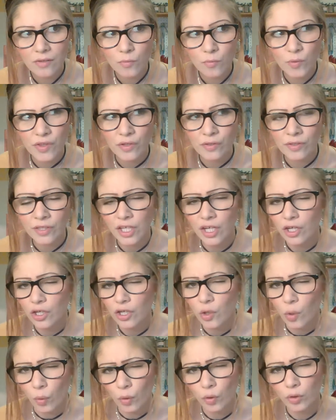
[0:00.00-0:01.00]
with only a
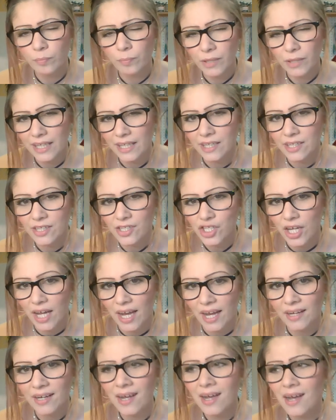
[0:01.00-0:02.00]
gold-plated
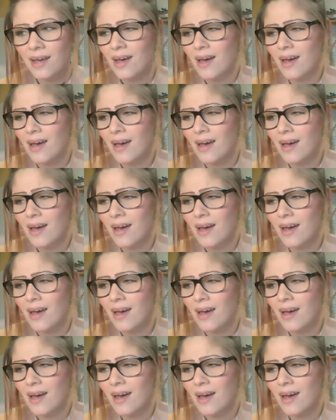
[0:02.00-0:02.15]
chain.